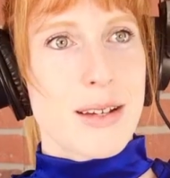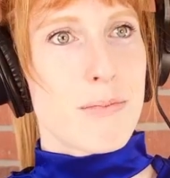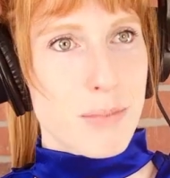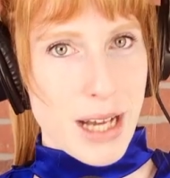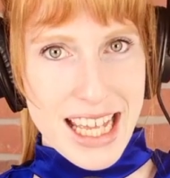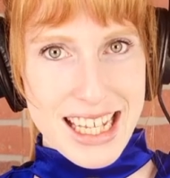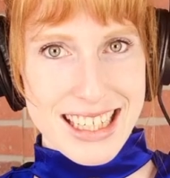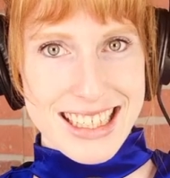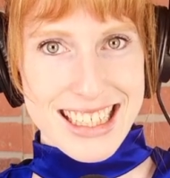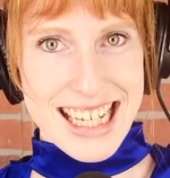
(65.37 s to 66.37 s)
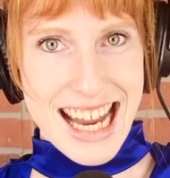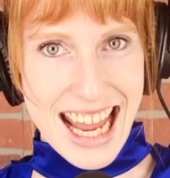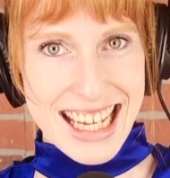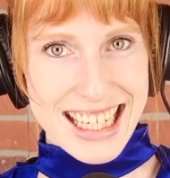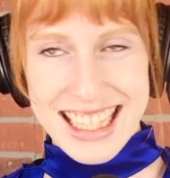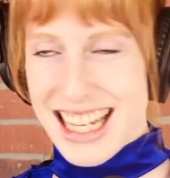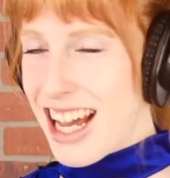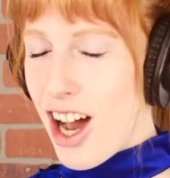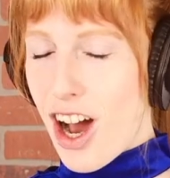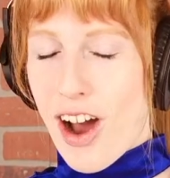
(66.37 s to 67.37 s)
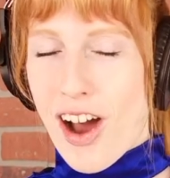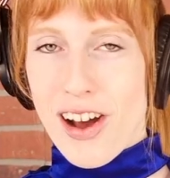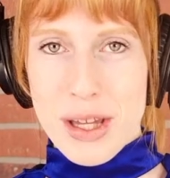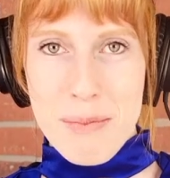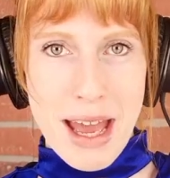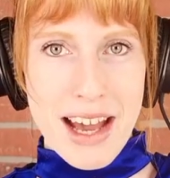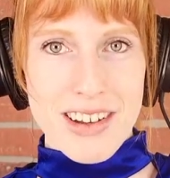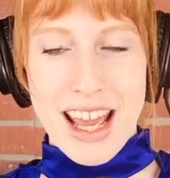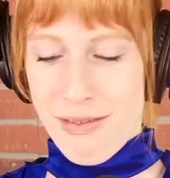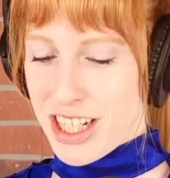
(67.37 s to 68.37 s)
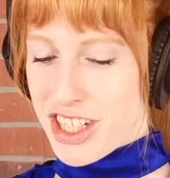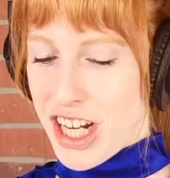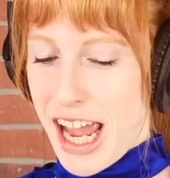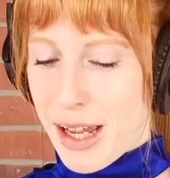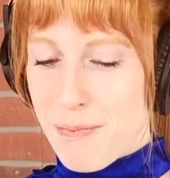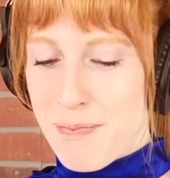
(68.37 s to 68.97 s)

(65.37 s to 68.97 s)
But today, all about FHA.